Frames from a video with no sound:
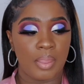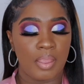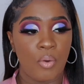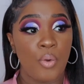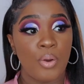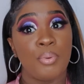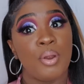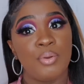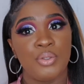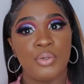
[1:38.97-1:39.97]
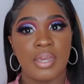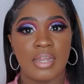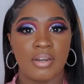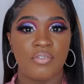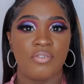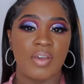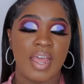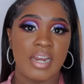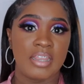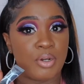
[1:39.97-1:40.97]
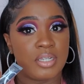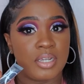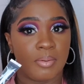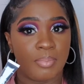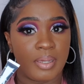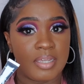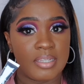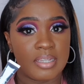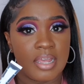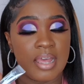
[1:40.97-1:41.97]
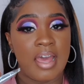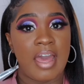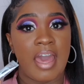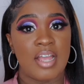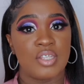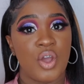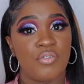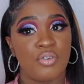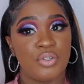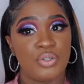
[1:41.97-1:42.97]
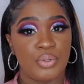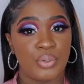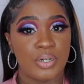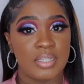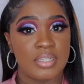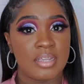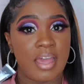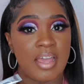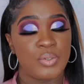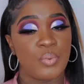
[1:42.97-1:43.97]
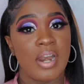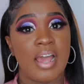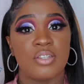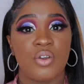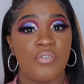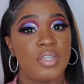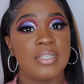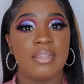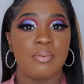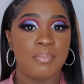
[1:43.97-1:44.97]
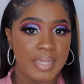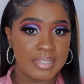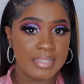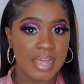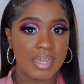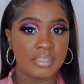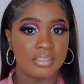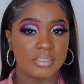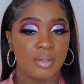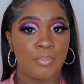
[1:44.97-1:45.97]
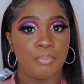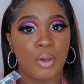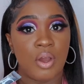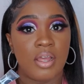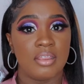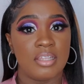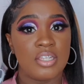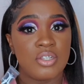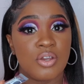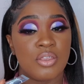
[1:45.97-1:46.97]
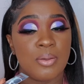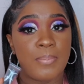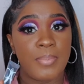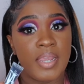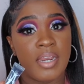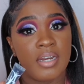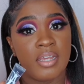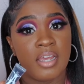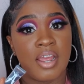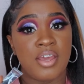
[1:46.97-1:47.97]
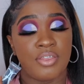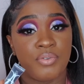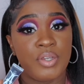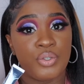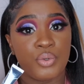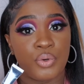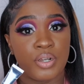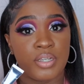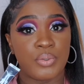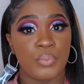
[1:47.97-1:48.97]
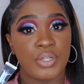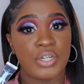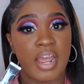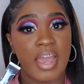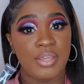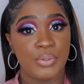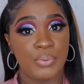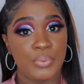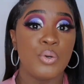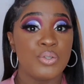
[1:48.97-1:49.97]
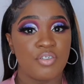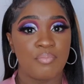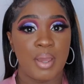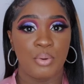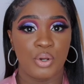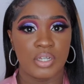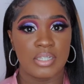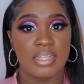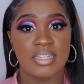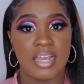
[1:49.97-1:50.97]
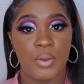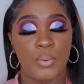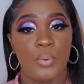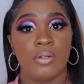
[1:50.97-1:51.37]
Or probably you can find a particular base at other stores as well as obviously the main site, but these are the main 3 stores which I use most of my products that I own.